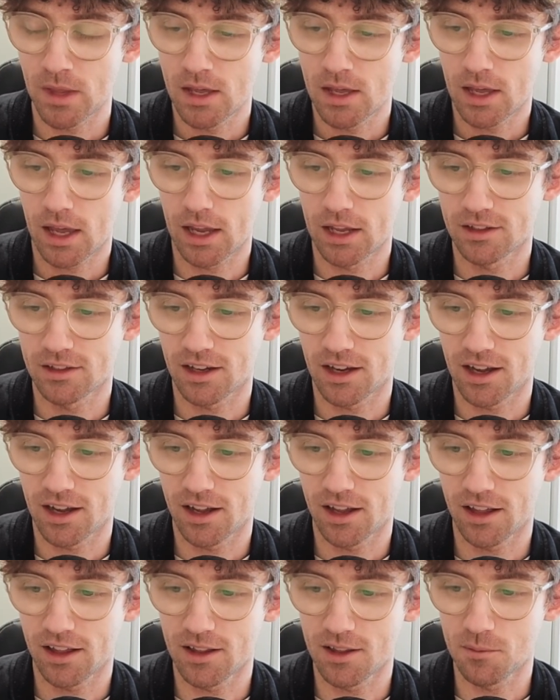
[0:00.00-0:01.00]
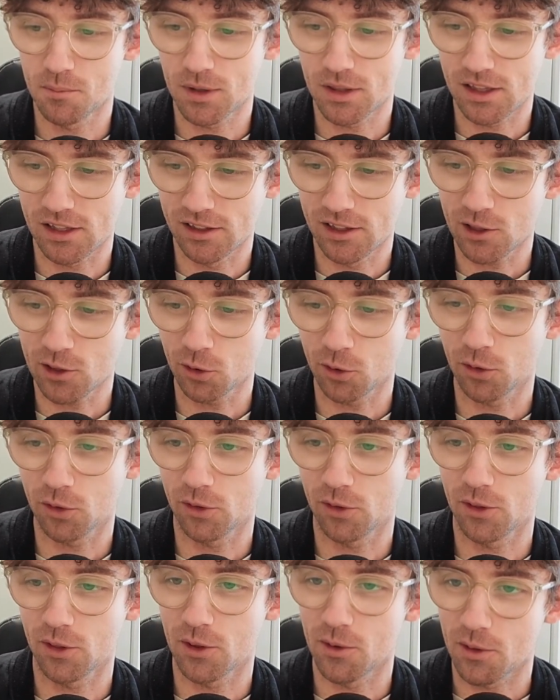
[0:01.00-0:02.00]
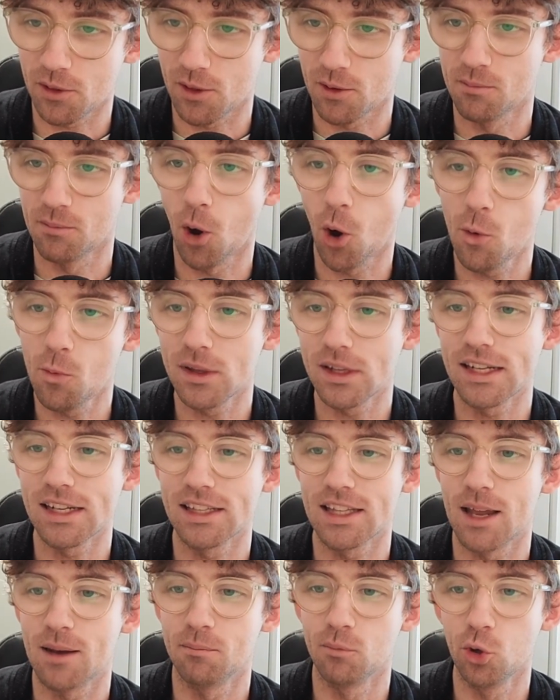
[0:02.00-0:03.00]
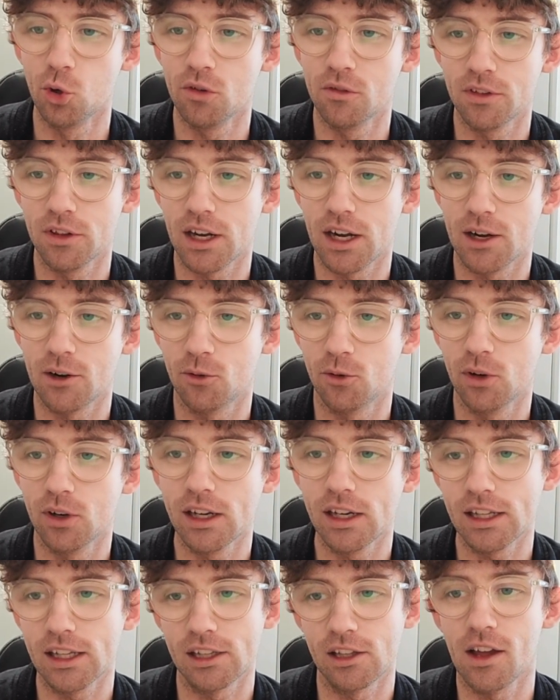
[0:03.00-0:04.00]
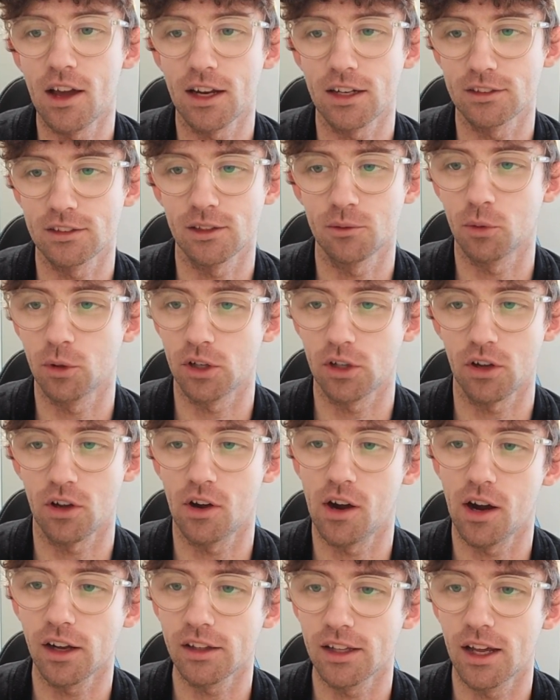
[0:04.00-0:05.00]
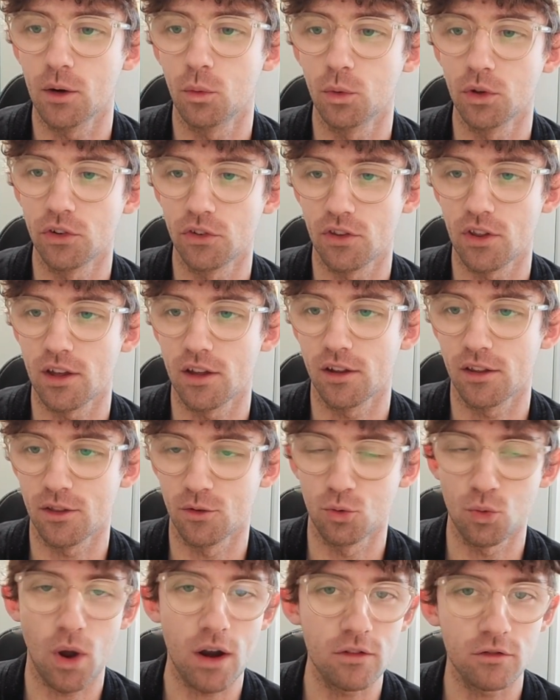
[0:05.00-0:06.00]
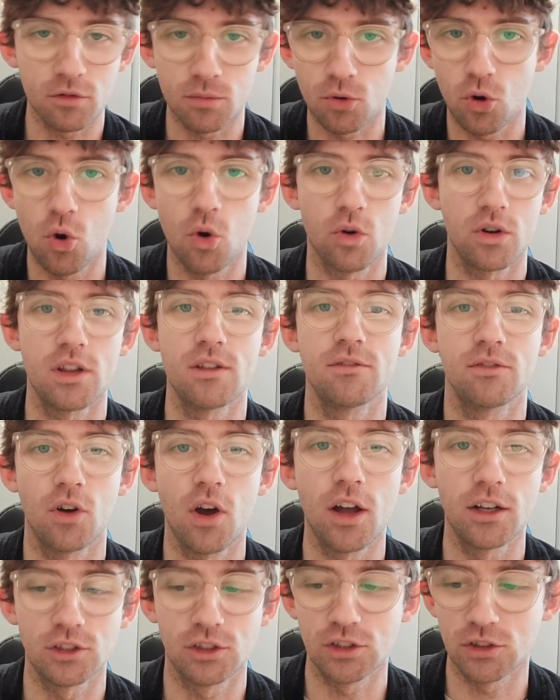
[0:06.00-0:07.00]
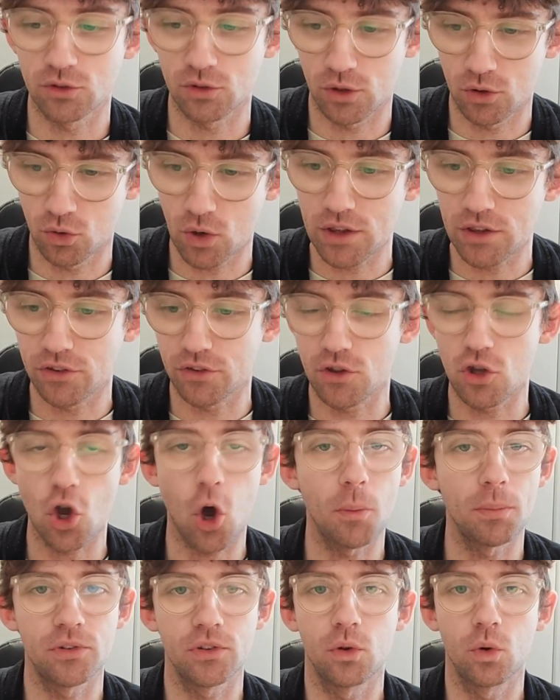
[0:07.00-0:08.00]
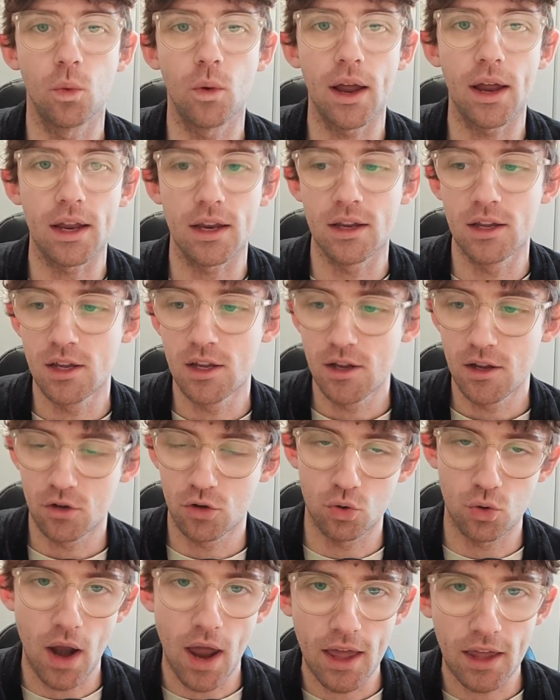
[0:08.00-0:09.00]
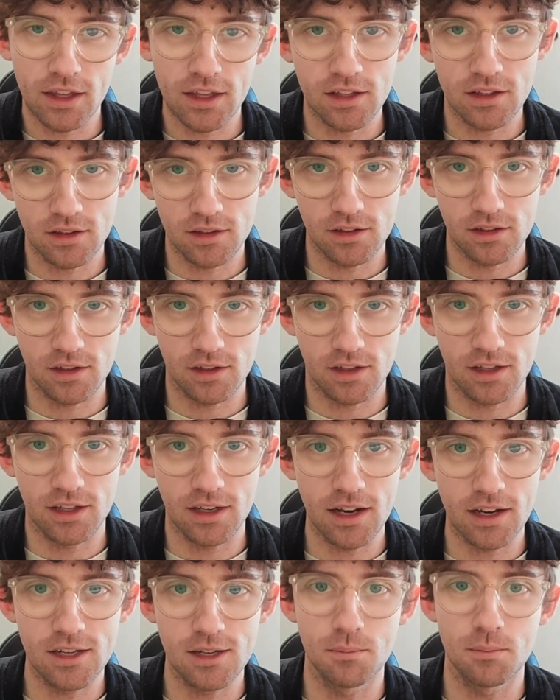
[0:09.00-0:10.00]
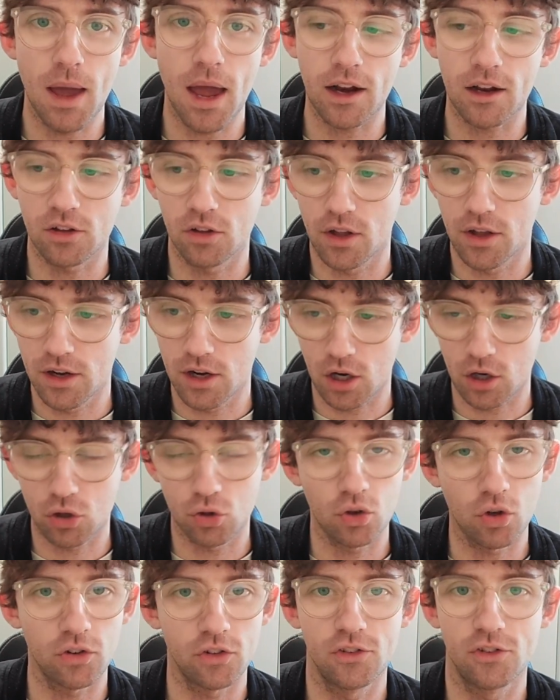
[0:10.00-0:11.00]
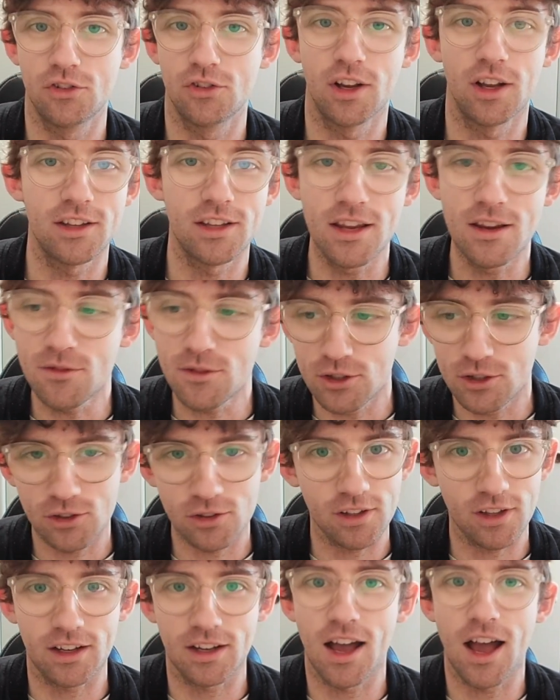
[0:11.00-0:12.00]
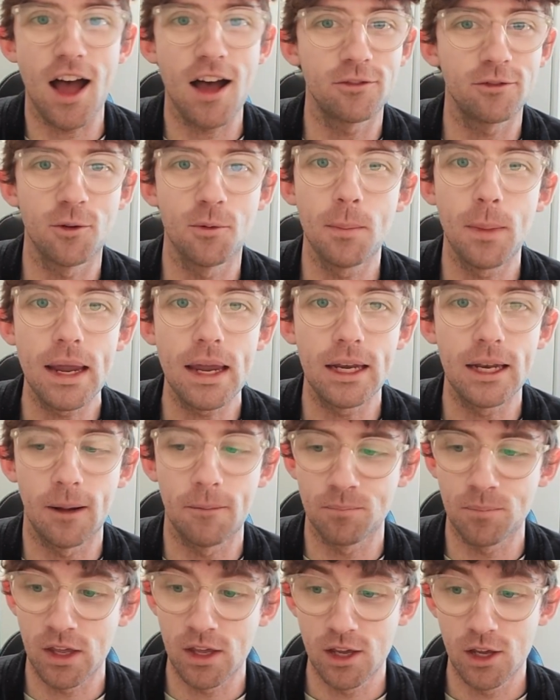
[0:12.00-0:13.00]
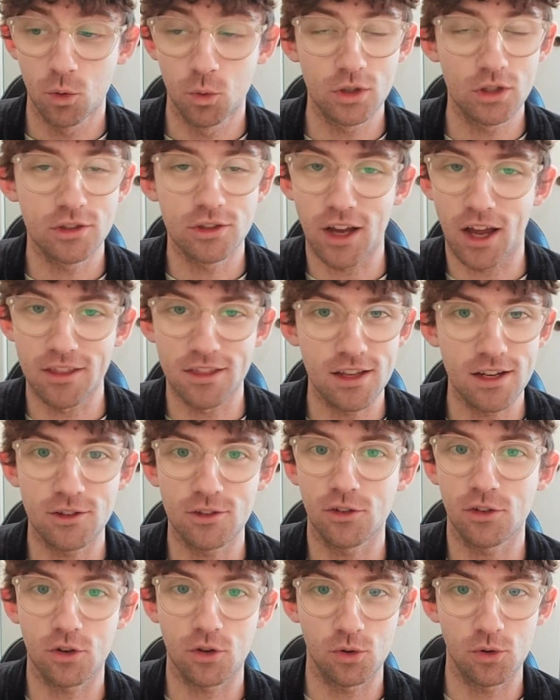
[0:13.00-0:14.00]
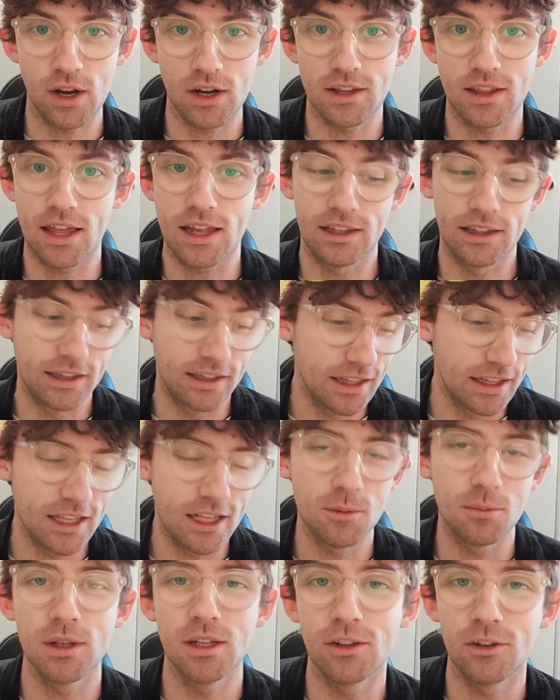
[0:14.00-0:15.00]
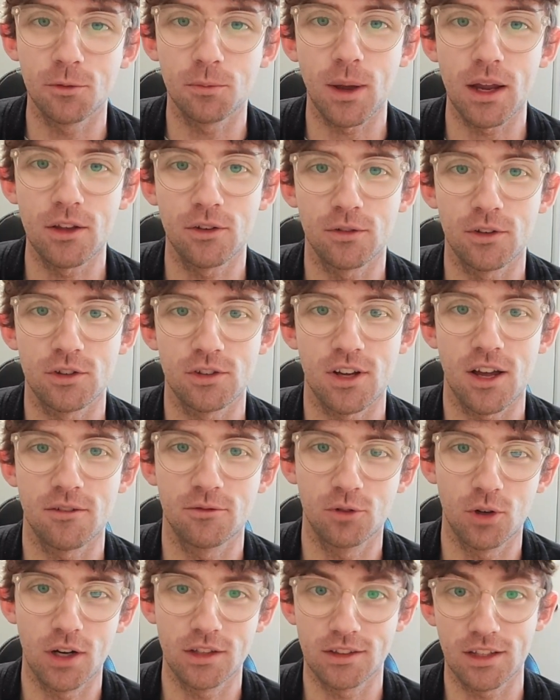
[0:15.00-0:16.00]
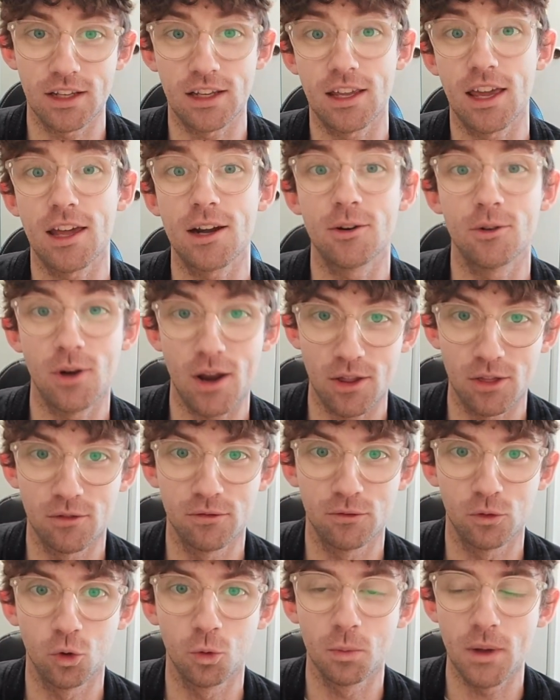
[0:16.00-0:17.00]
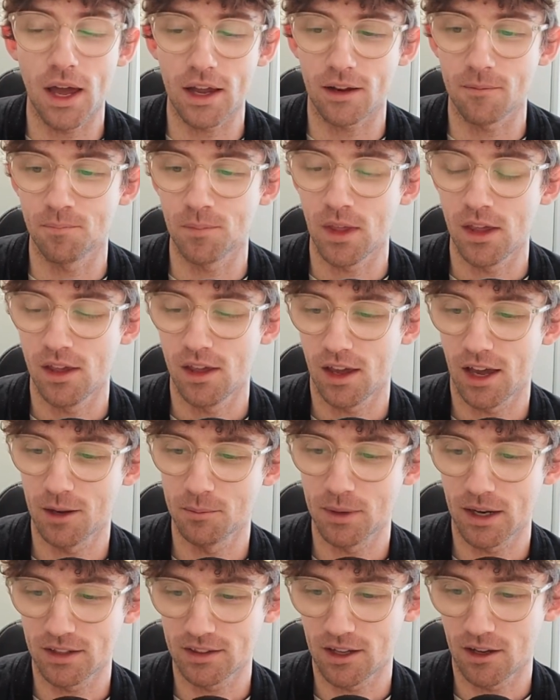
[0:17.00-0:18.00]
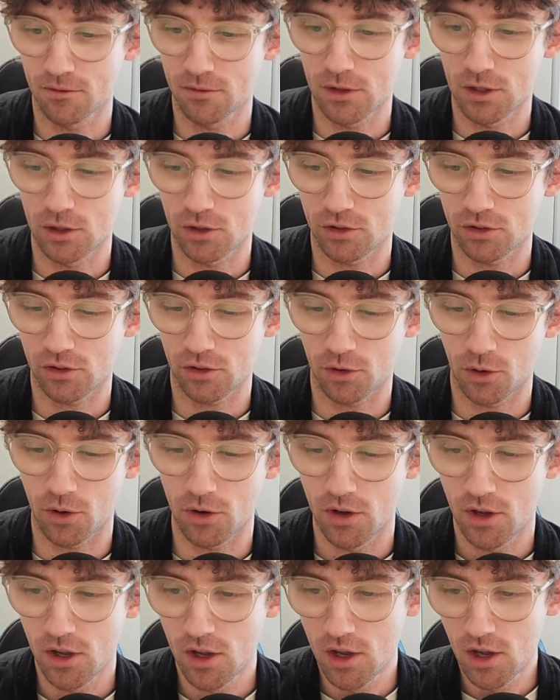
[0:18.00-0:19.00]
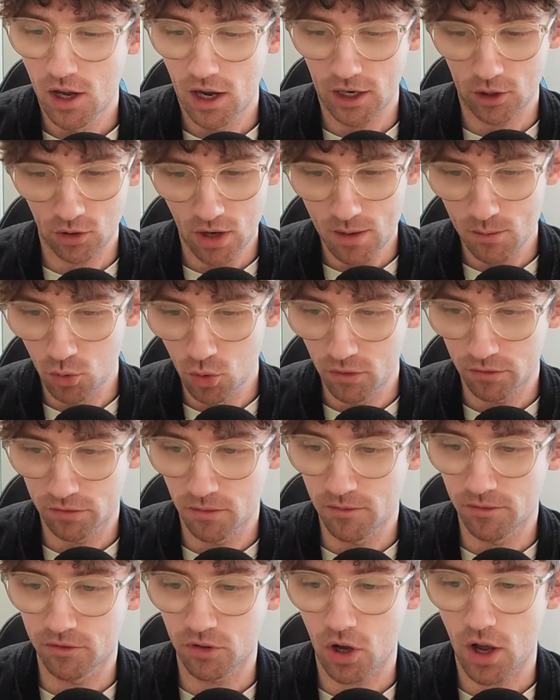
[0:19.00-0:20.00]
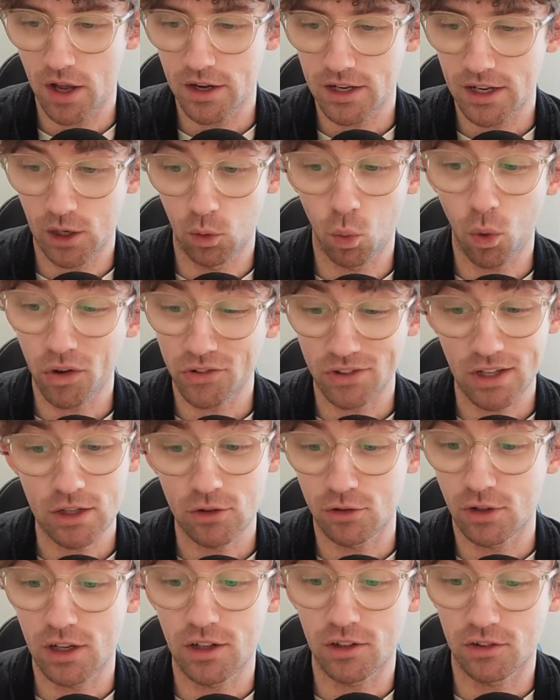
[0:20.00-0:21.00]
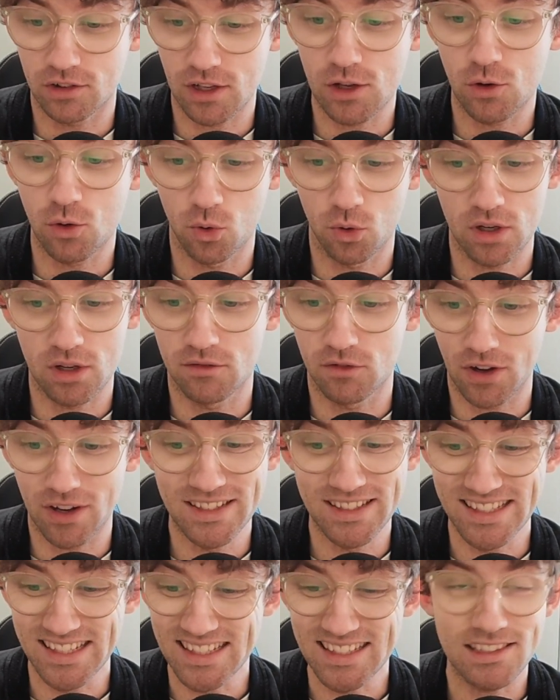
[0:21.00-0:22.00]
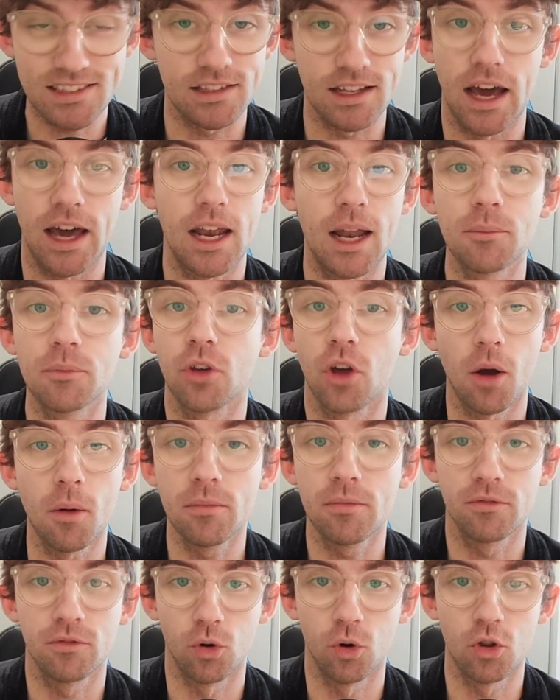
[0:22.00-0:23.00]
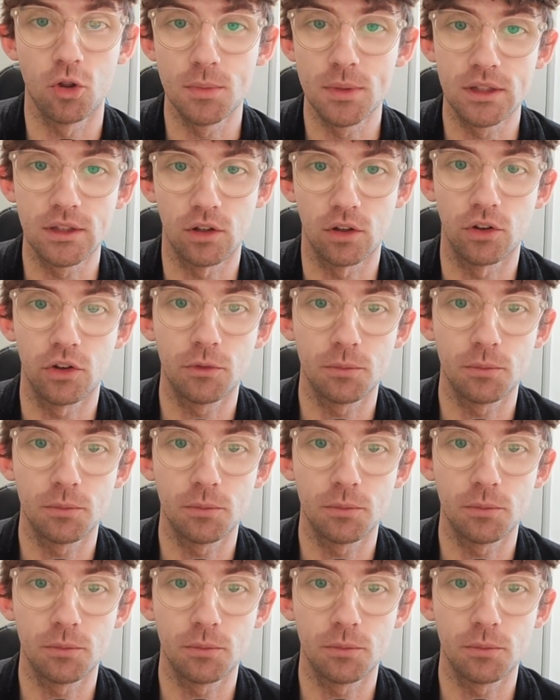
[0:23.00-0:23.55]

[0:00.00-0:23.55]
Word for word: And uh, but the little the, the moment in that move that I really liked and wanted to highlight was the the run from Cortnee Vine. She sort of runs the opposite way, dragging the Canadian backline across ju even just like half a meter, which I think just created that little bit of space for Sharn Freier to get around the fullback and make that finish. So a great move from Vine, and it was interesting to see Cortnee Vine did start up top for the Matildas.